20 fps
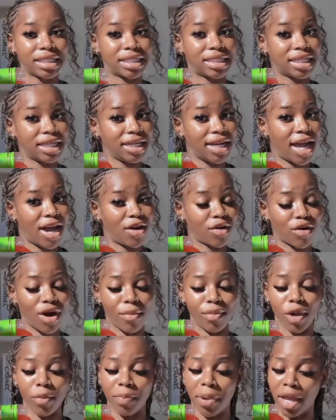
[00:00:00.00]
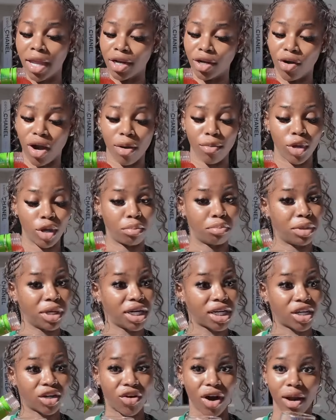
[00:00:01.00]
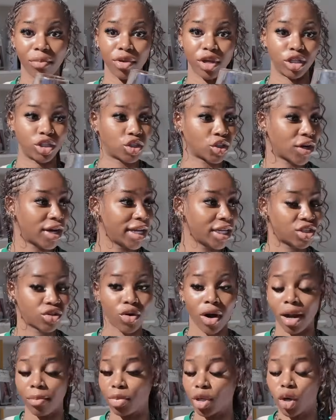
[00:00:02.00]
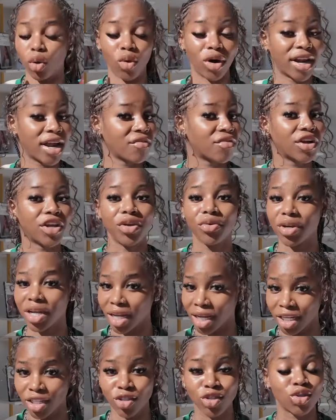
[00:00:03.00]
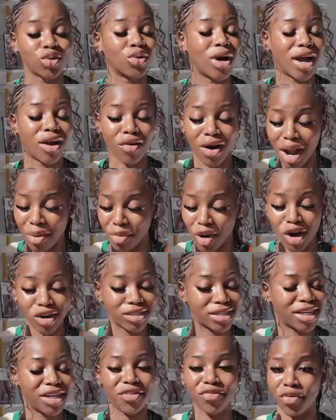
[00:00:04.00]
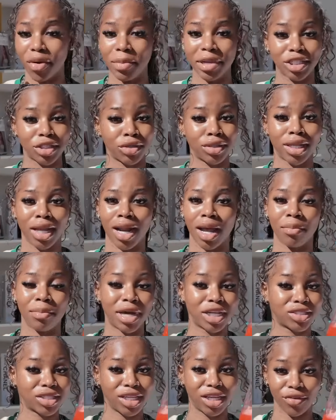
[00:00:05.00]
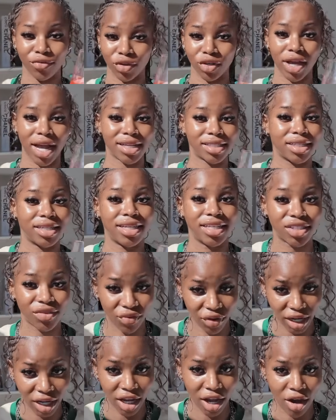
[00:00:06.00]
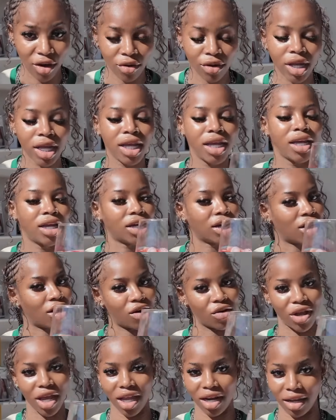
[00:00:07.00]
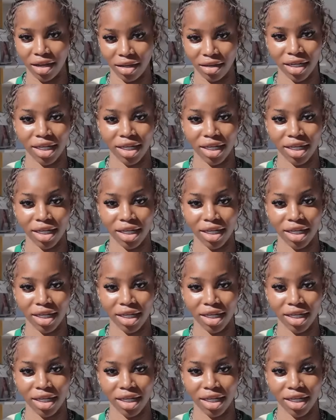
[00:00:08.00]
sit down, grab your pen, grab your book, grab your drinks, grab your whatever you need to grab all the information that I'm about to give you guys in this video. Go get it